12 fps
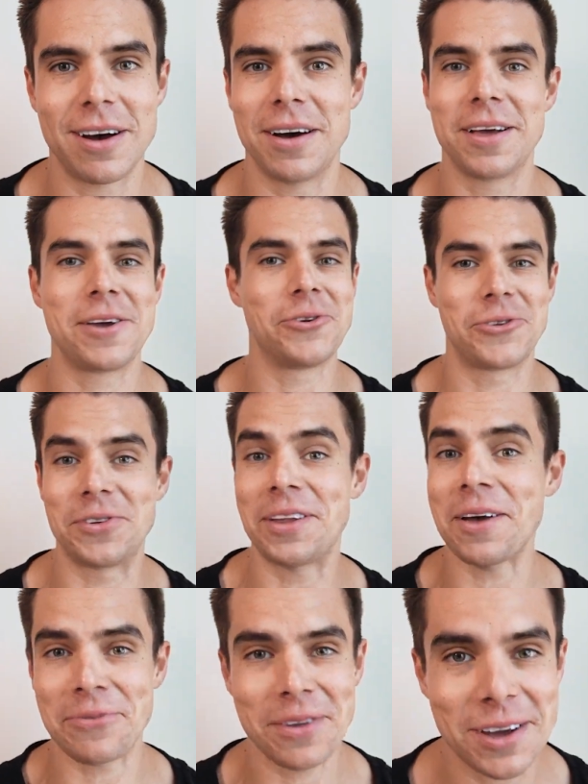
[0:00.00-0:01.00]
on it, you should
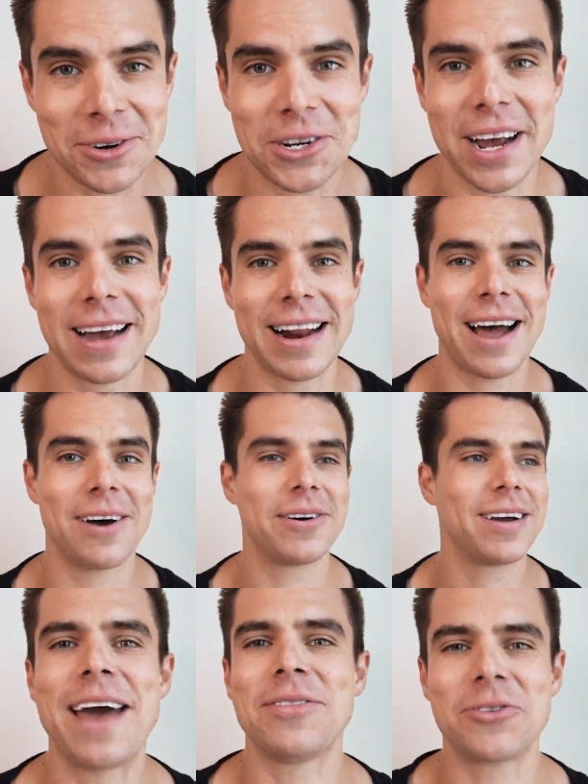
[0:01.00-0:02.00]
definitely go check it
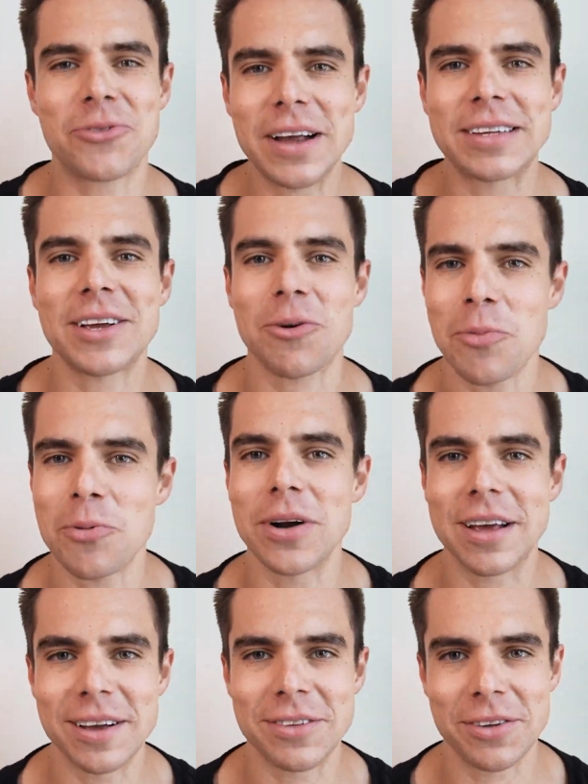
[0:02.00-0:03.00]
out. And the drinks there were
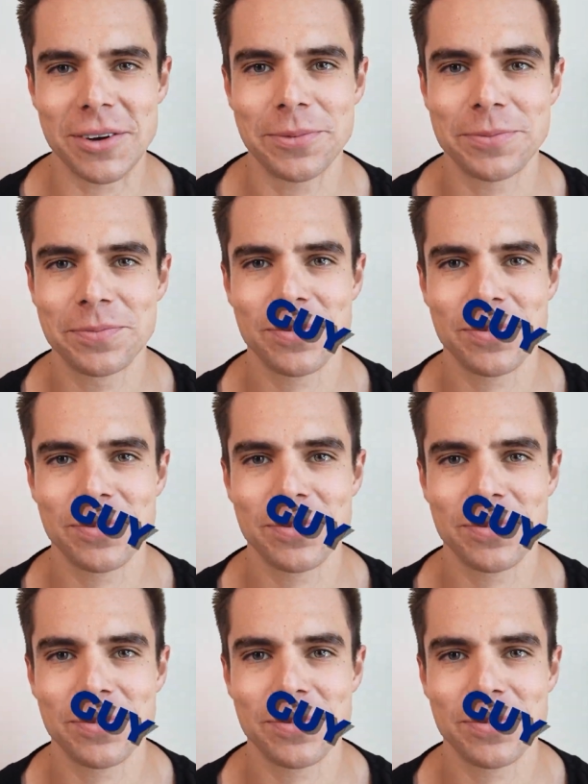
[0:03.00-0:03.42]
pretty good too.